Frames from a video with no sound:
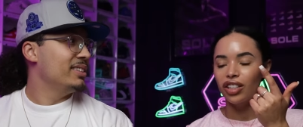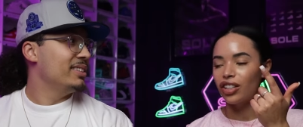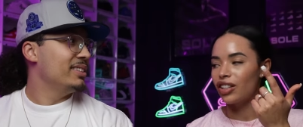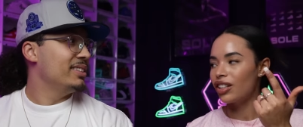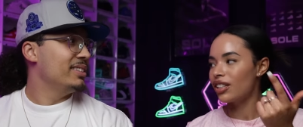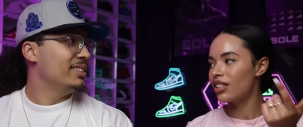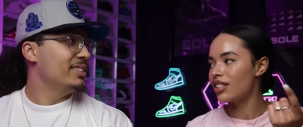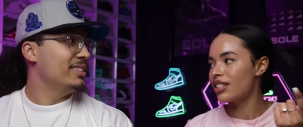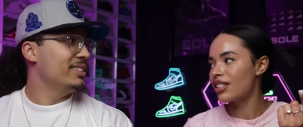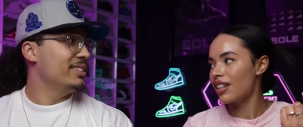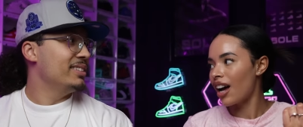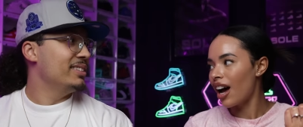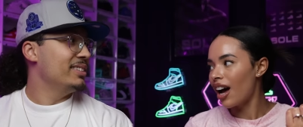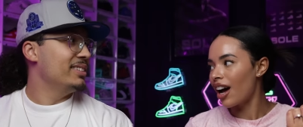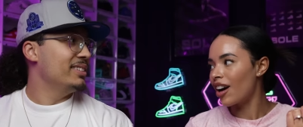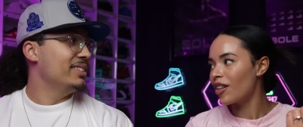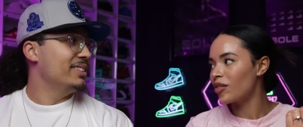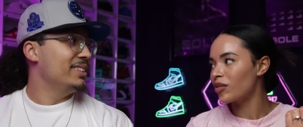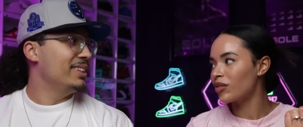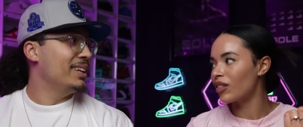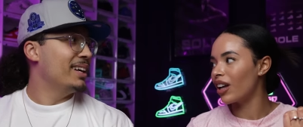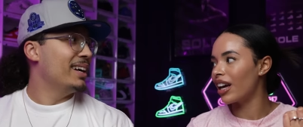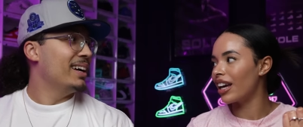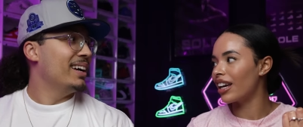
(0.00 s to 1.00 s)
Speaker 1: good stuff.
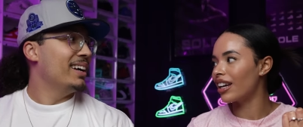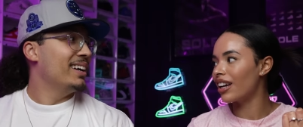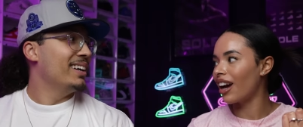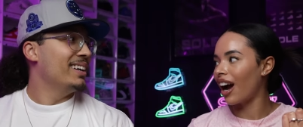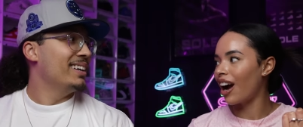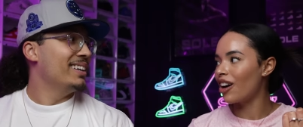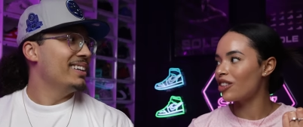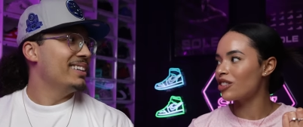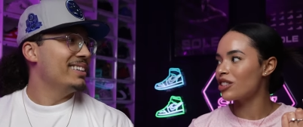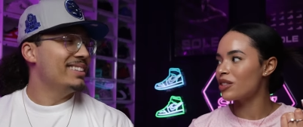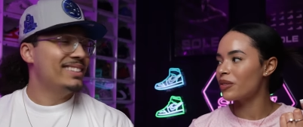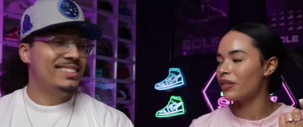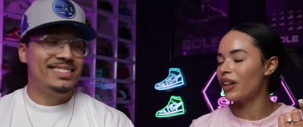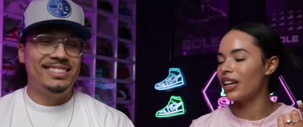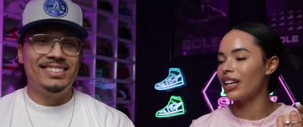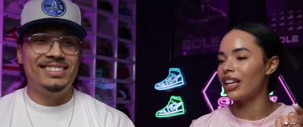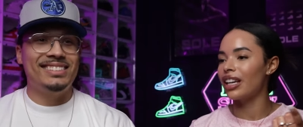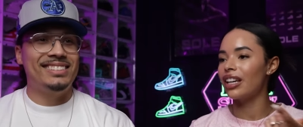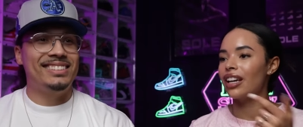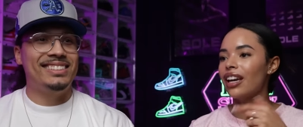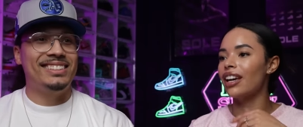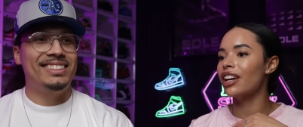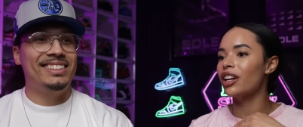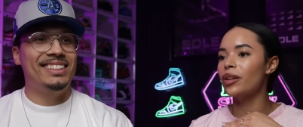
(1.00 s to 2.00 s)
Yeah. Like I'll just be like
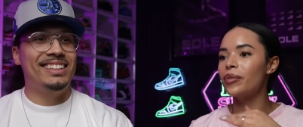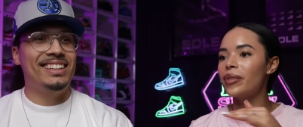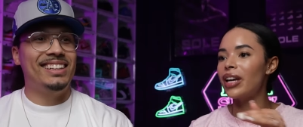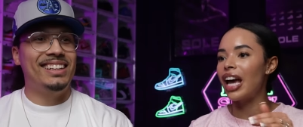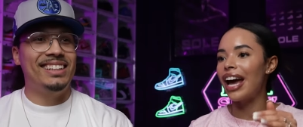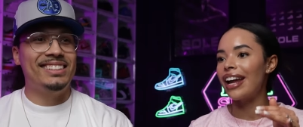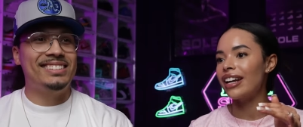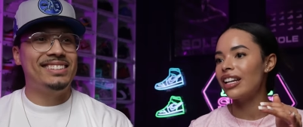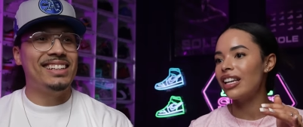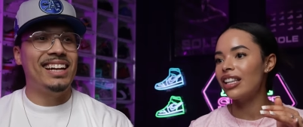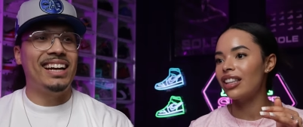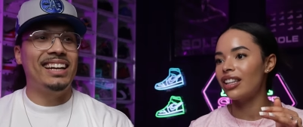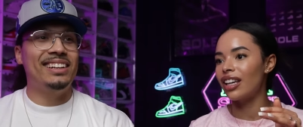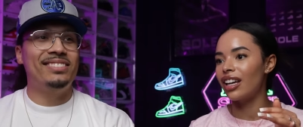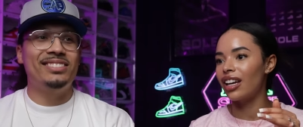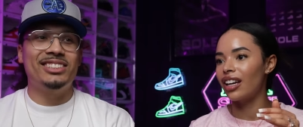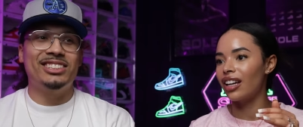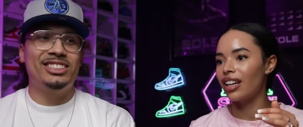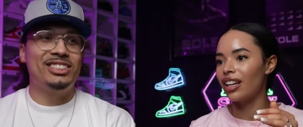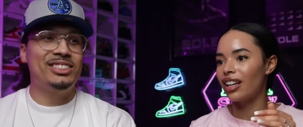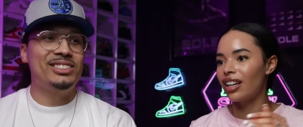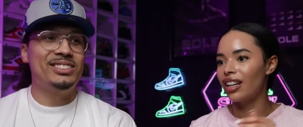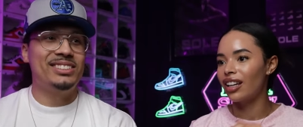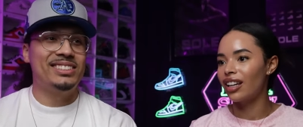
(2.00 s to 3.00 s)
it could be. Anything. It's not
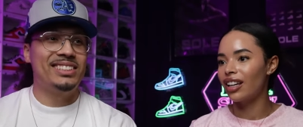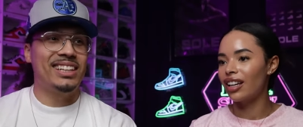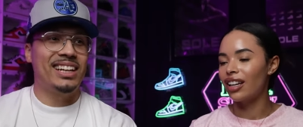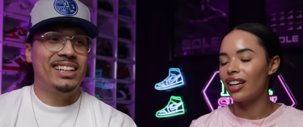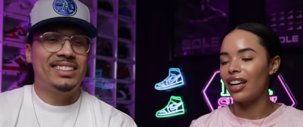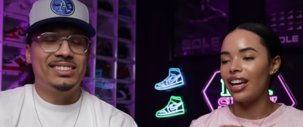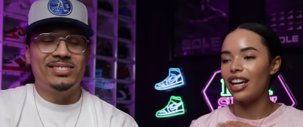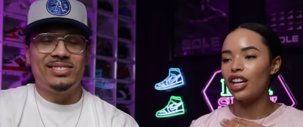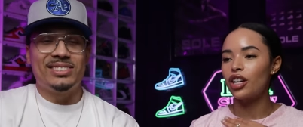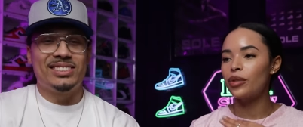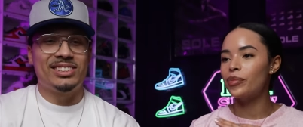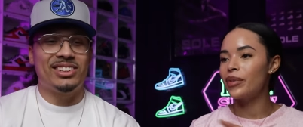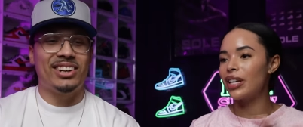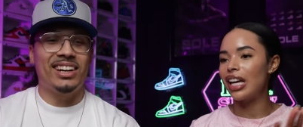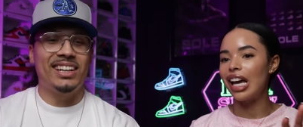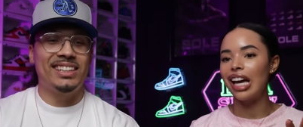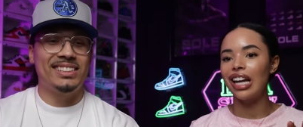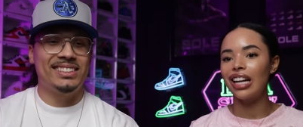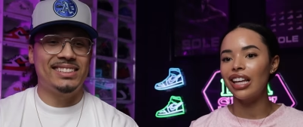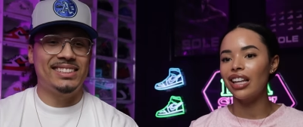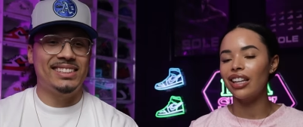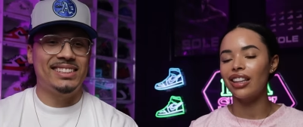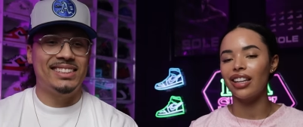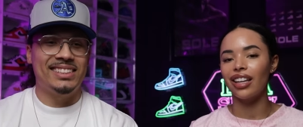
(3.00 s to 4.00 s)
even
Speaker 2: shoes. That's it what's
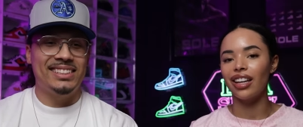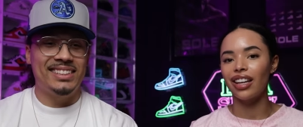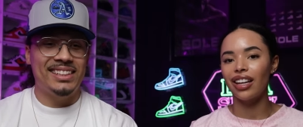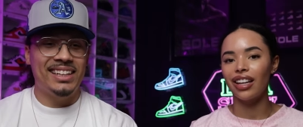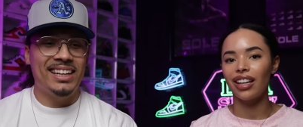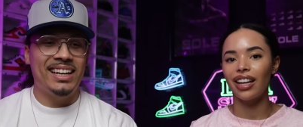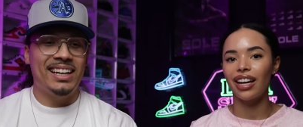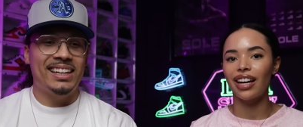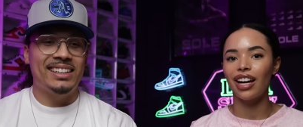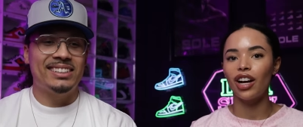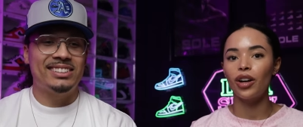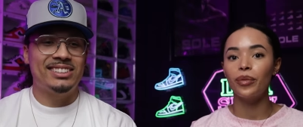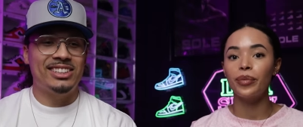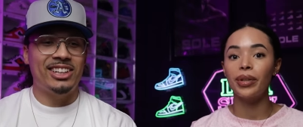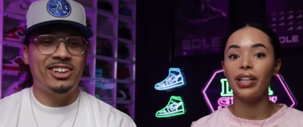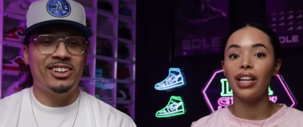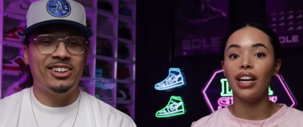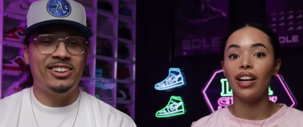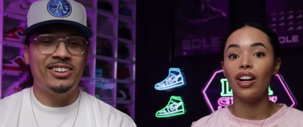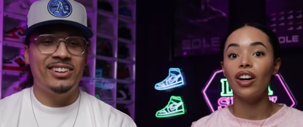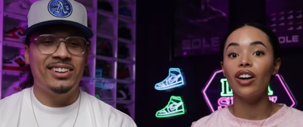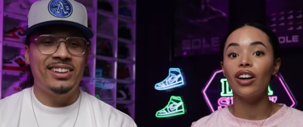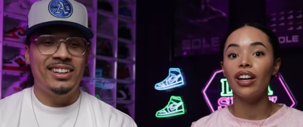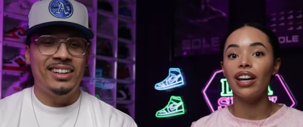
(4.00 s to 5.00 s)
crazy. Anything. Yeah. Like, I'll
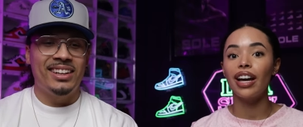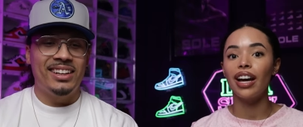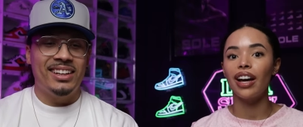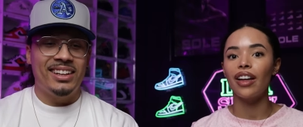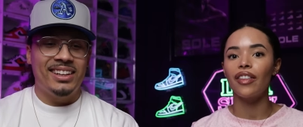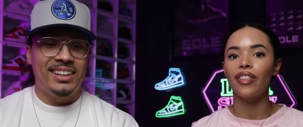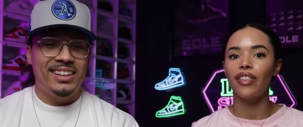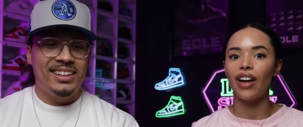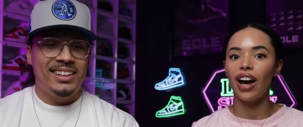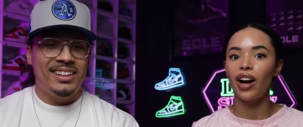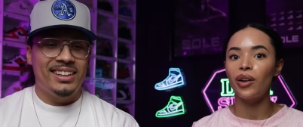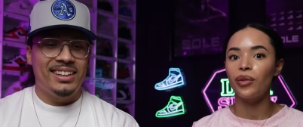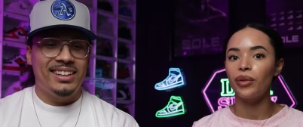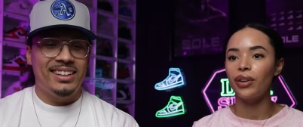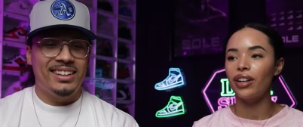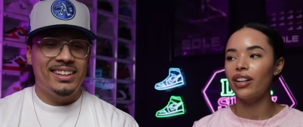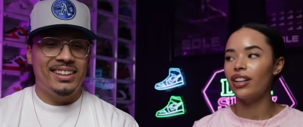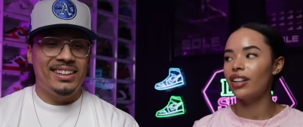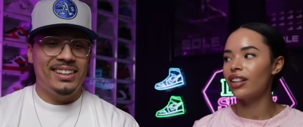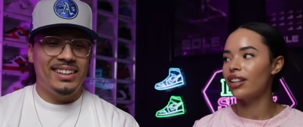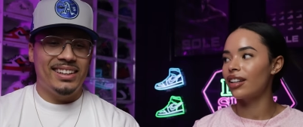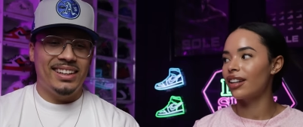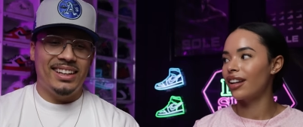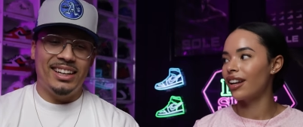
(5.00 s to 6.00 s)
so like, oh
Speaker 1: yeah, that
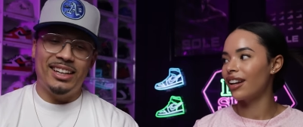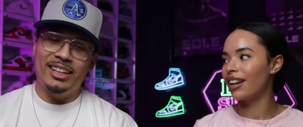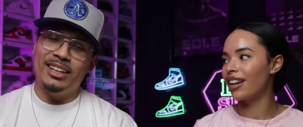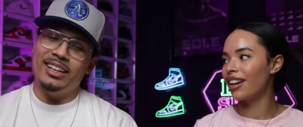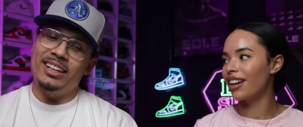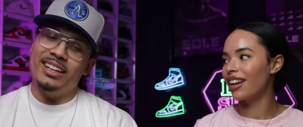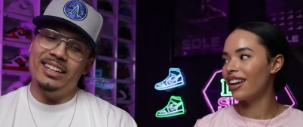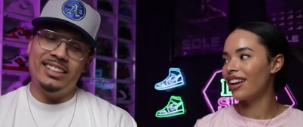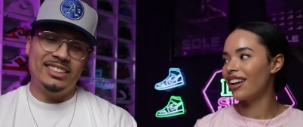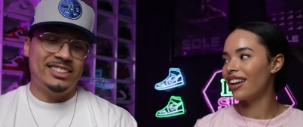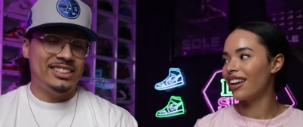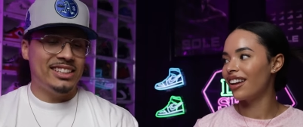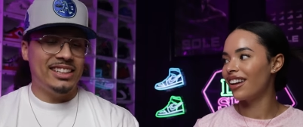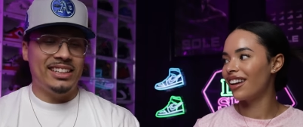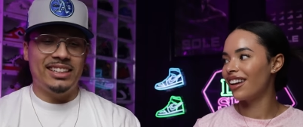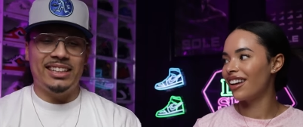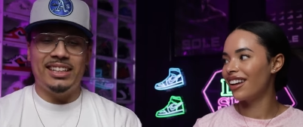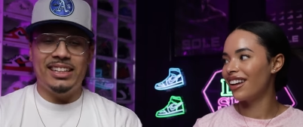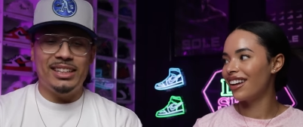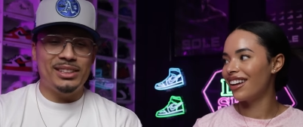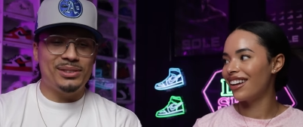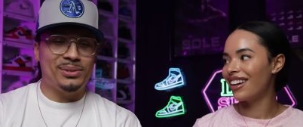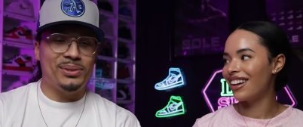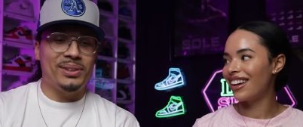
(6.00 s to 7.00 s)
one.
Speaker 2: It, it's it
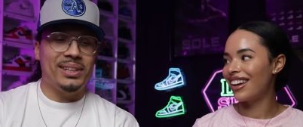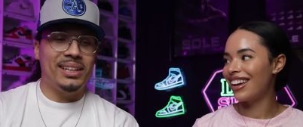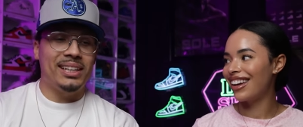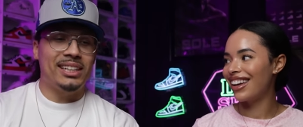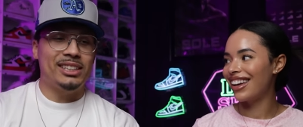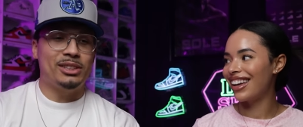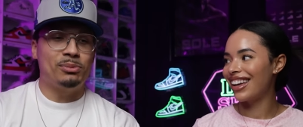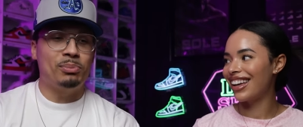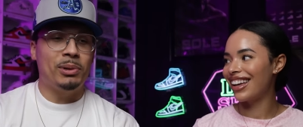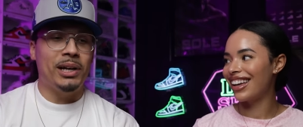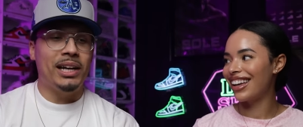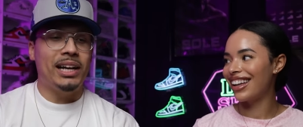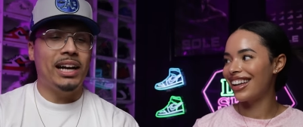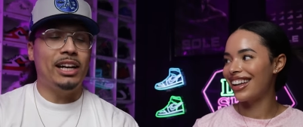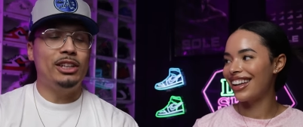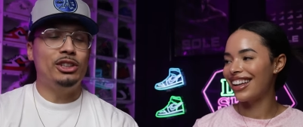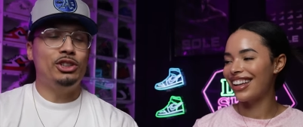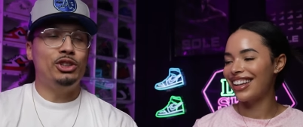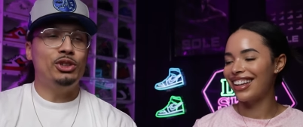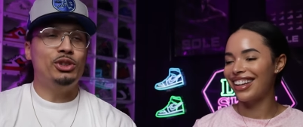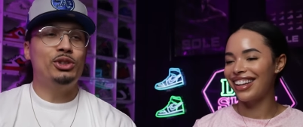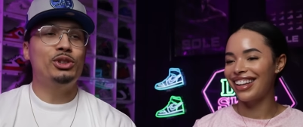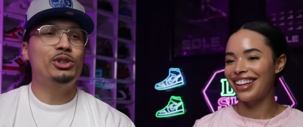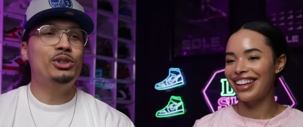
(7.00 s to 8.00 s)
is what it is. But
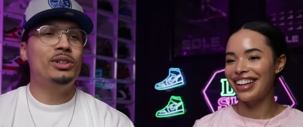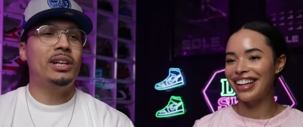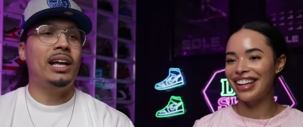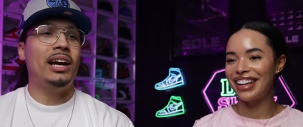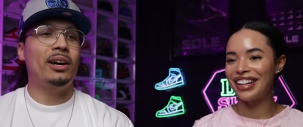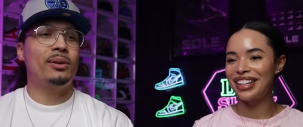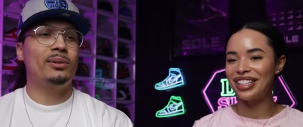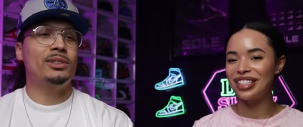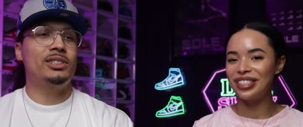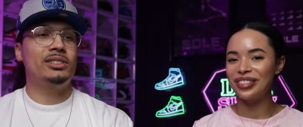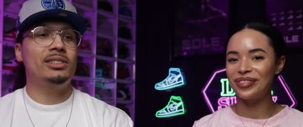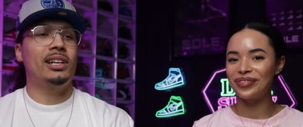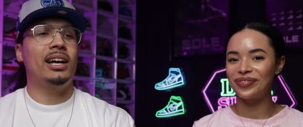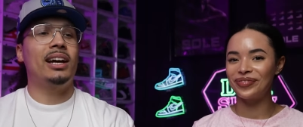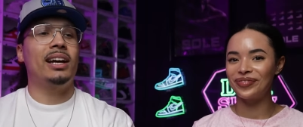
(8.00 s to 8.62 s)
you do like what you